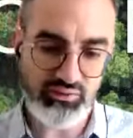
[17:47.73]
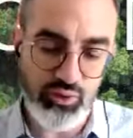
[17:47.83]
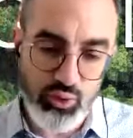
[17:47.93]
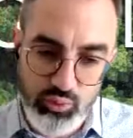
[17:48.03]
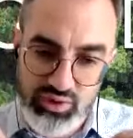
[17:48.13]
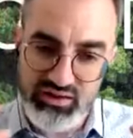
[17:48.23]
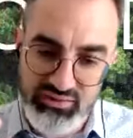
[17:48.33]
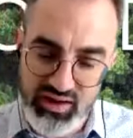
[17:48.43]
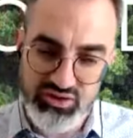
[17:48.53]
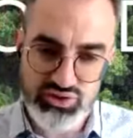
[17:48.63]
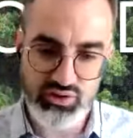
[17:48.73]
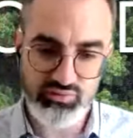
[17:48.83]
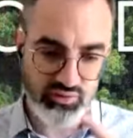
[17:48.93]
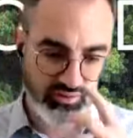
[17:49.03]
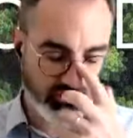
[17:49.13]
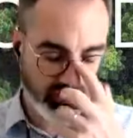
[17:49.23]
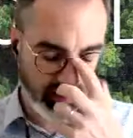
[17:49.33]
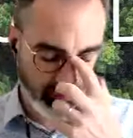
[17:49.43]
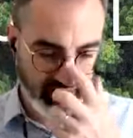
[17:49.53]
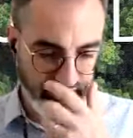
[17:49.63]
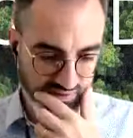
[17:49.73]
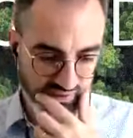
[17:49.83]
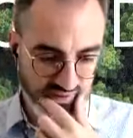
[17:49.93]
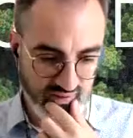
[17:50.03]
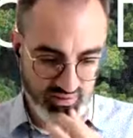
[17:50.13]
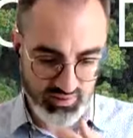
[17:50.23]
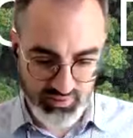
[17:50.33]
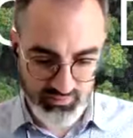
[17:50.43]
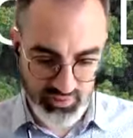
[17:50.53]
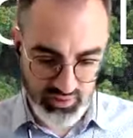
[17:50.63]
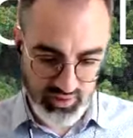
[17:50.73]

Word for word: of a reinvention of the sustainability um,